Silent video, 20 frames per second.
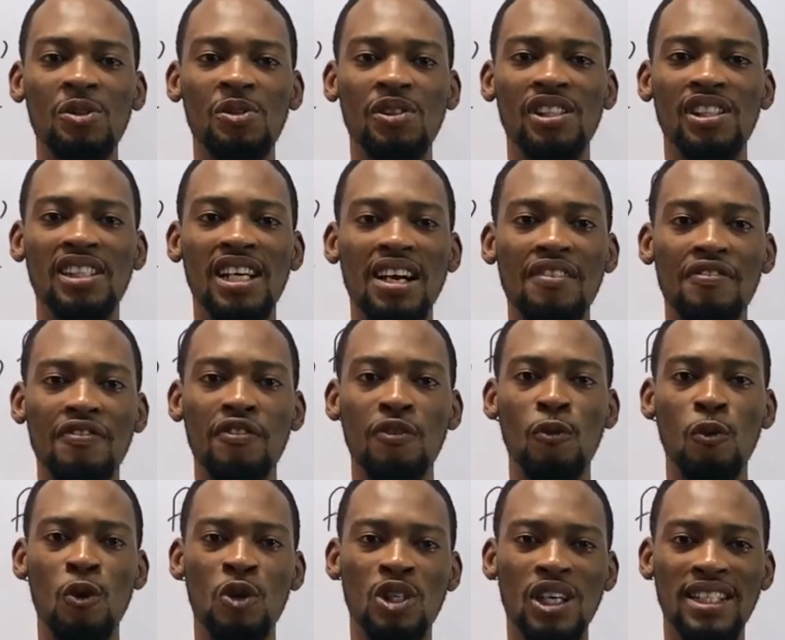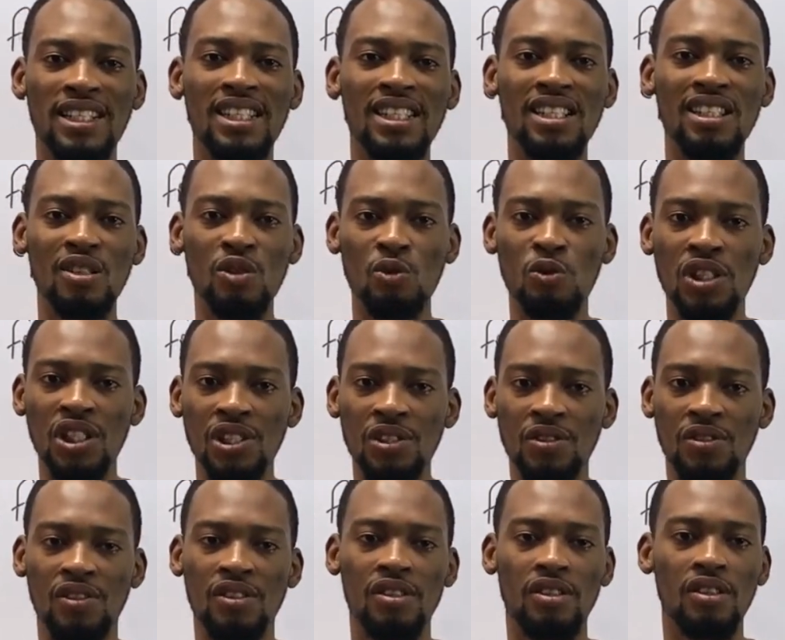to derive quadratic
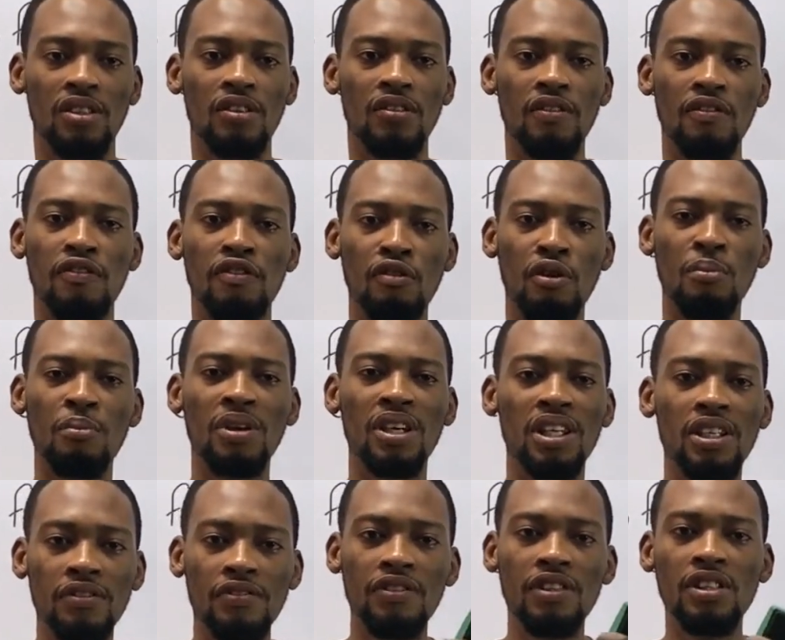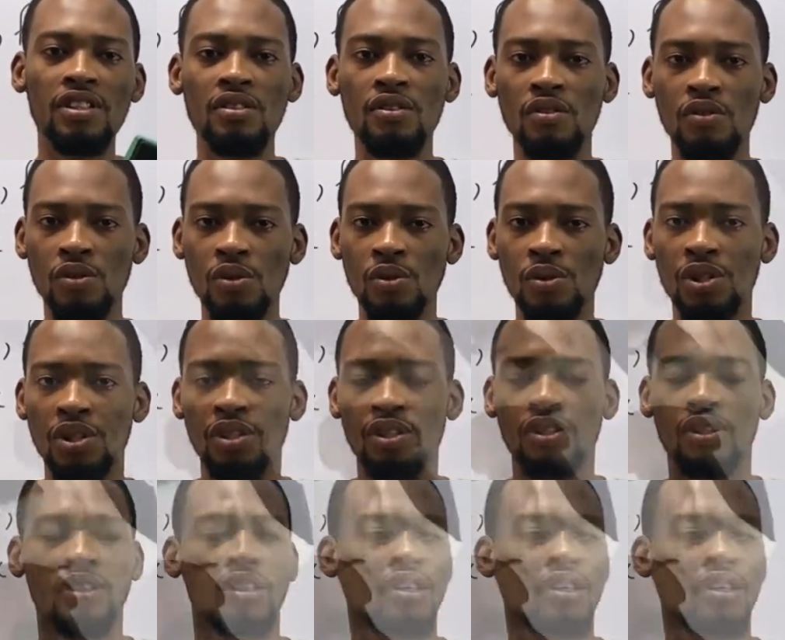equations from given roots.